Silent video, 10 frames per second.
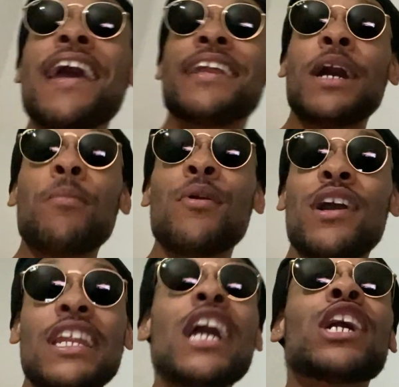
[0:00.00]
That boy,
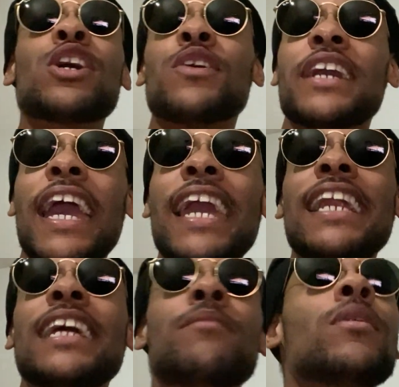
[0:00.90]
that girl,
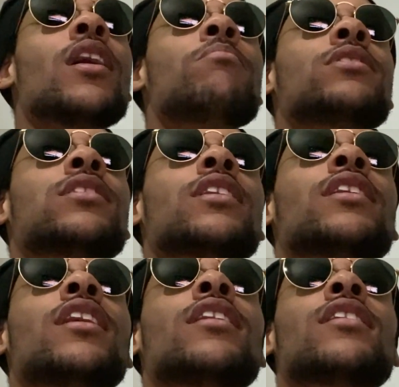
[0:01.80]
Kaylin, man. I'm just looking
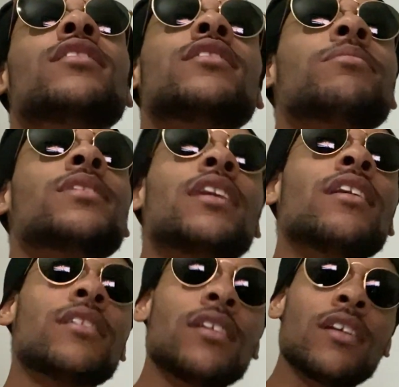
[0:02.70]
at the girls, man.
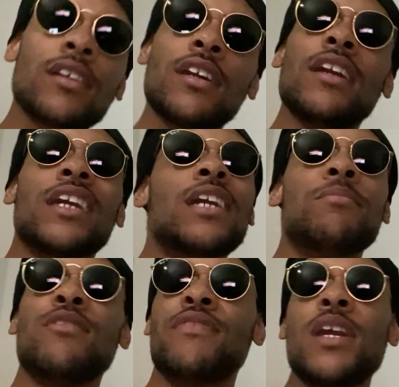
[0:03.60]
Everything. I can't keep
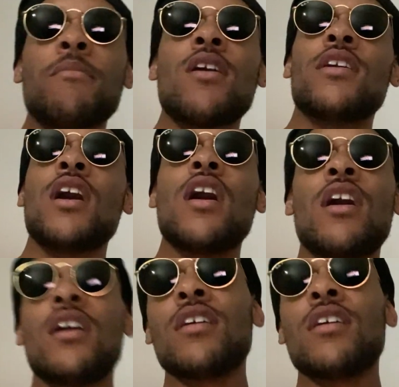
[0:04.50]
a female, y'all.